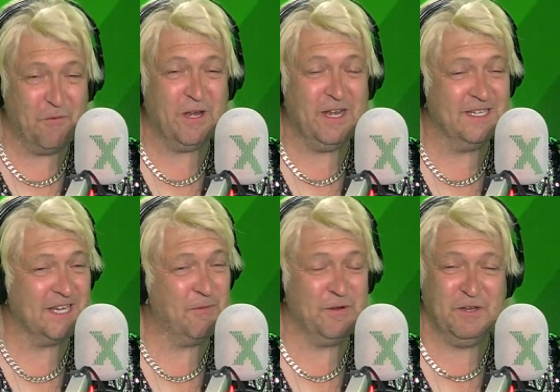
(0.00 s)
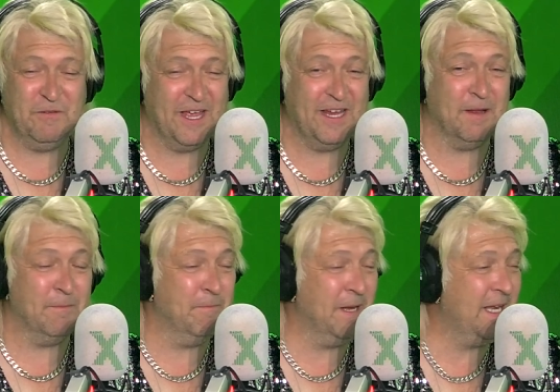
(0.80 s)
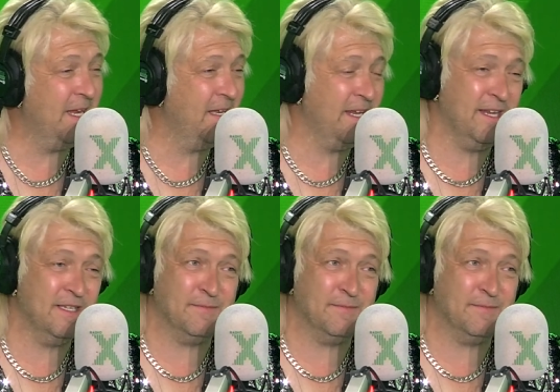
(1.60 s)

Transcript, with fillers: what it is. I wouldn't do that in a million years,